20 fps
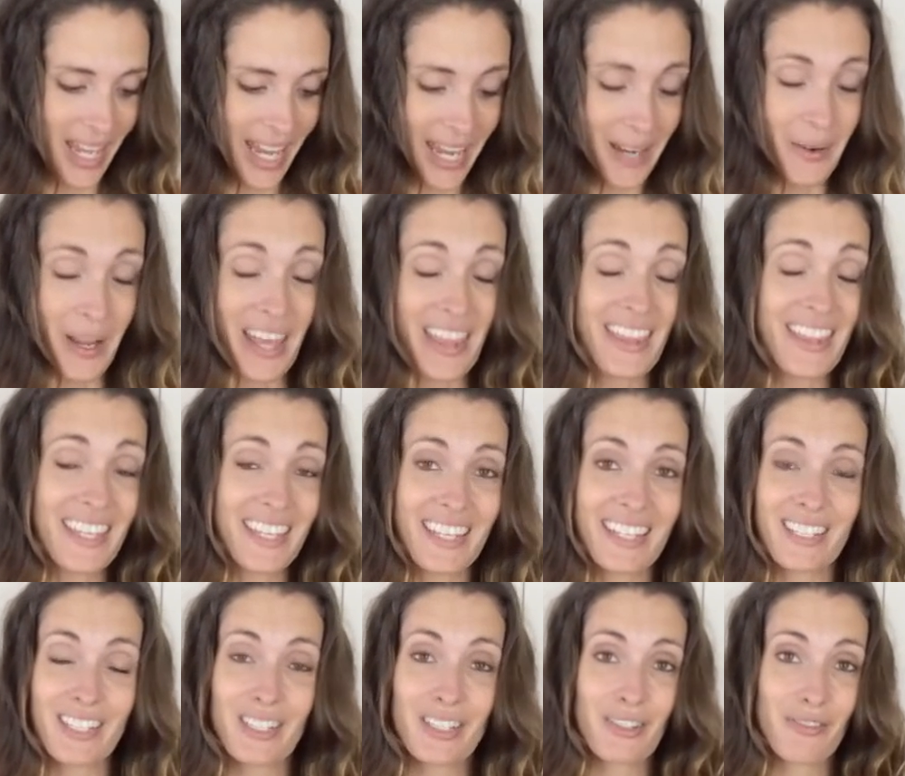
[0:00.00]
Anyway,
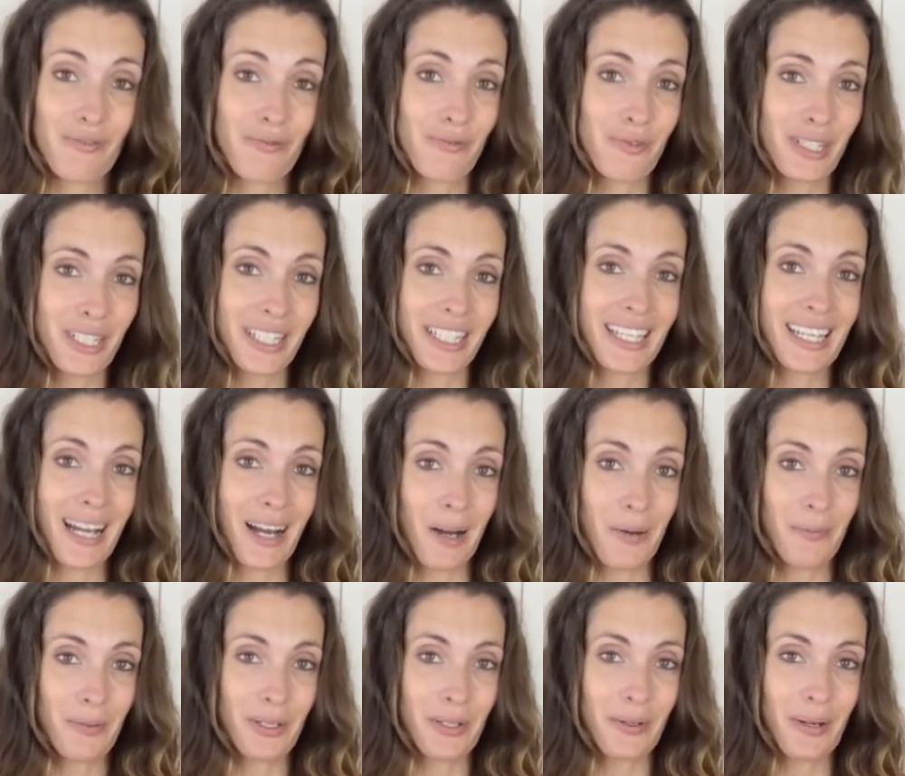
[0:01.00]
these should really
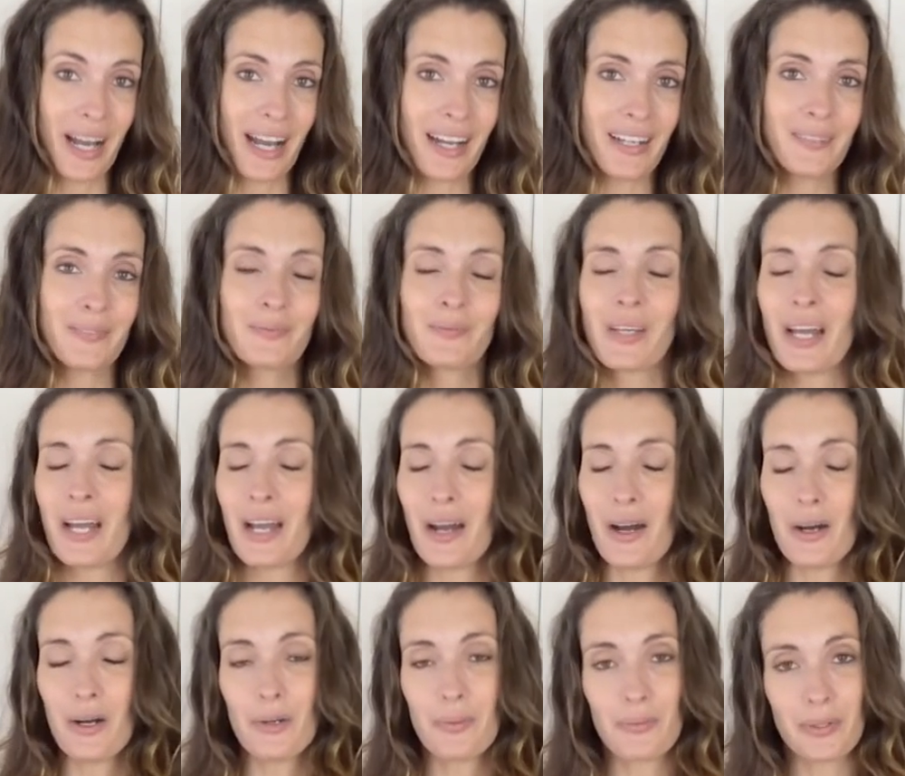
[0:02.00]
help you out.
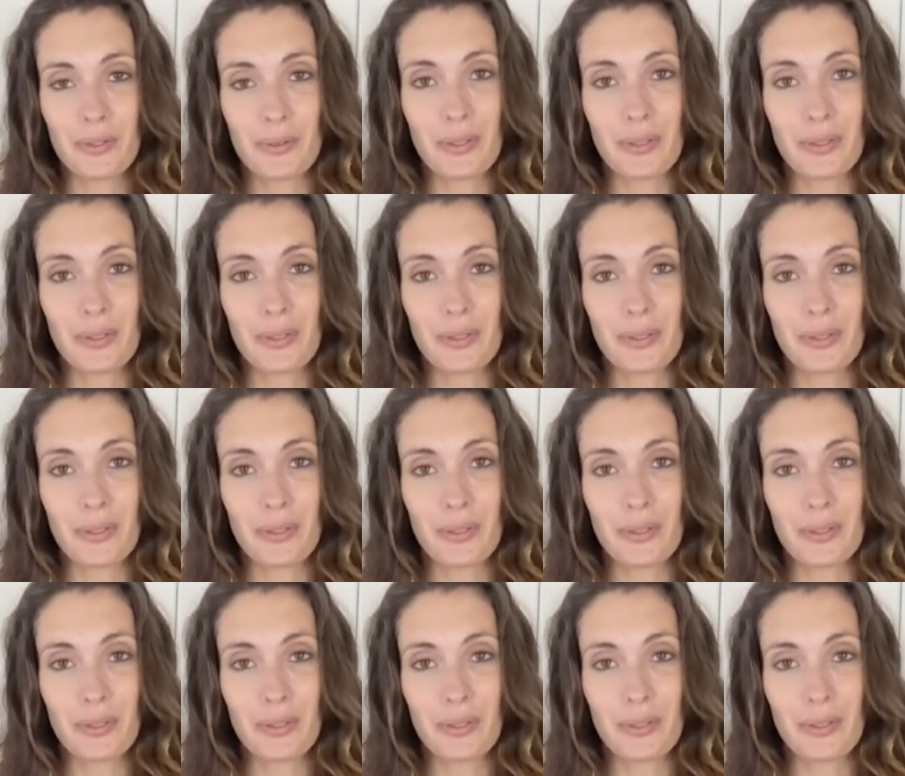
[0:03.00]
Hope